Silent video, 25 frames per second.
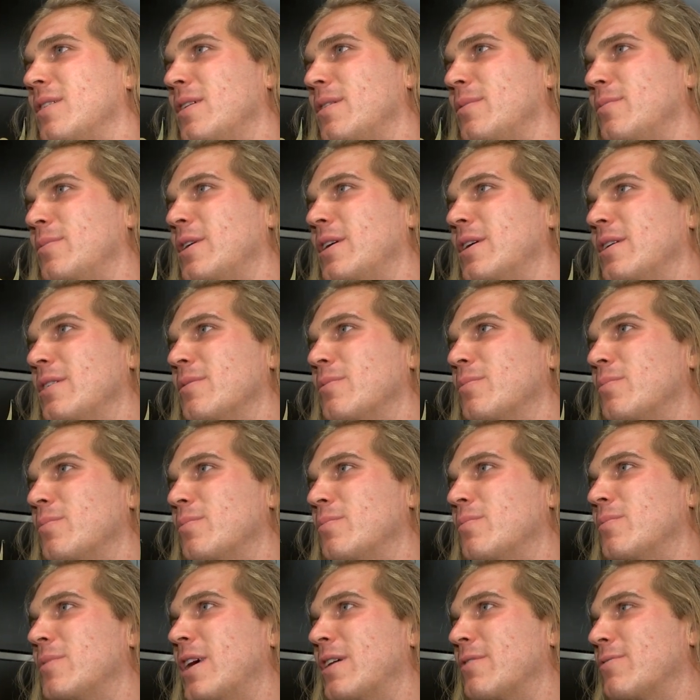I mean,
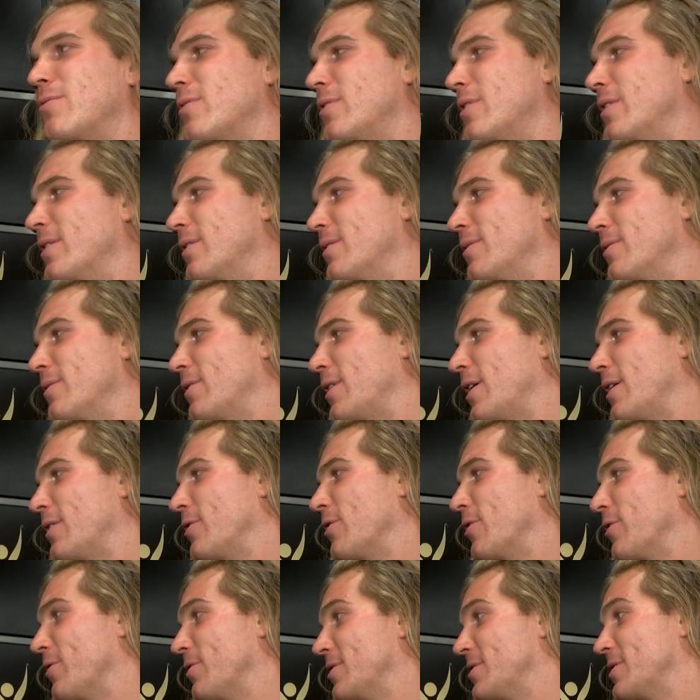definitely not
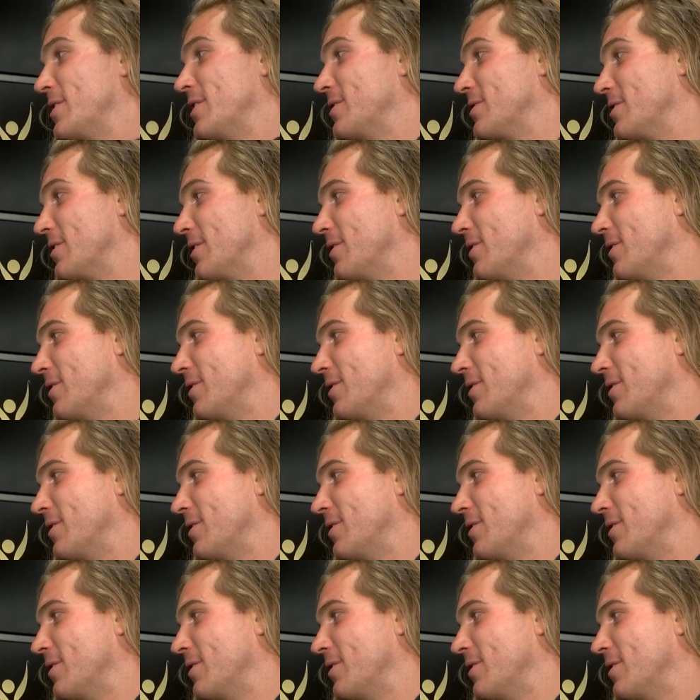during the season.